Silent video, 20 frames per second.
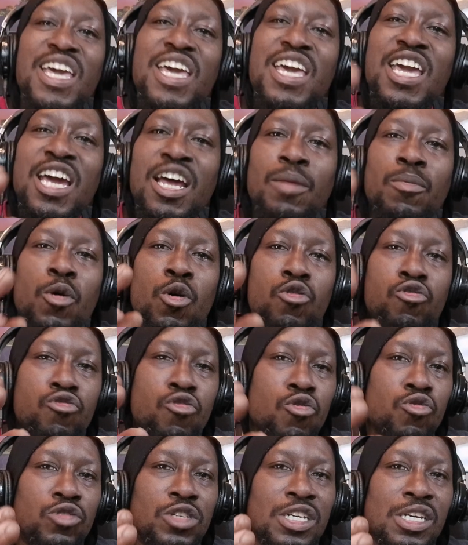Animal
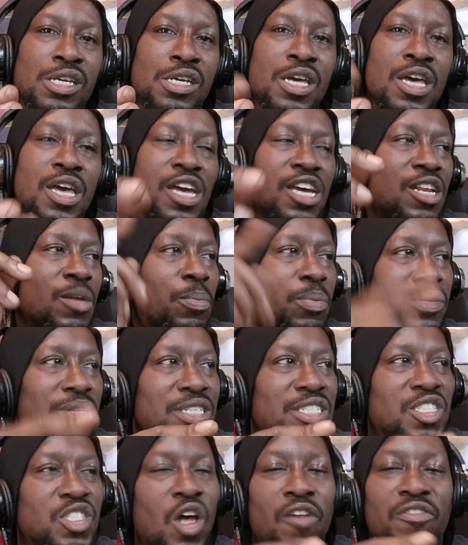cruelty, and the
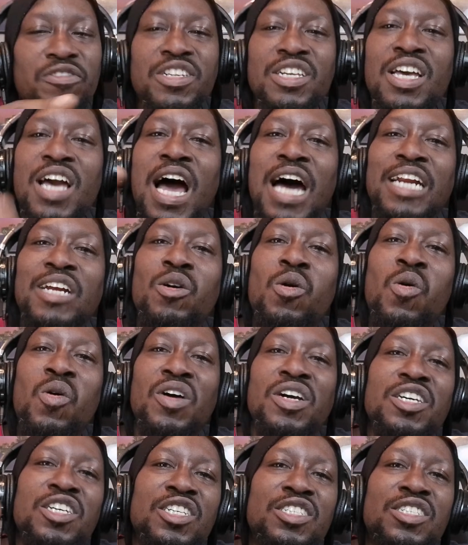police officer got it
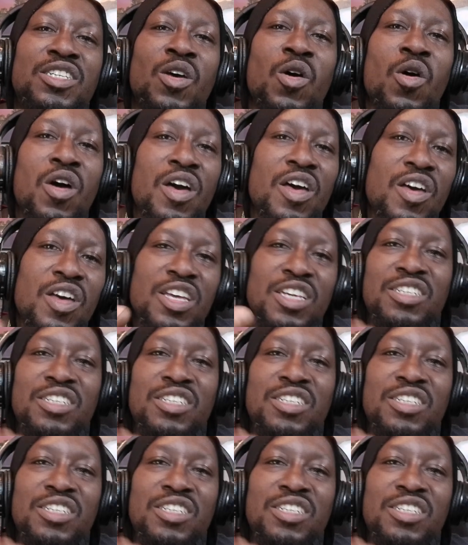on his his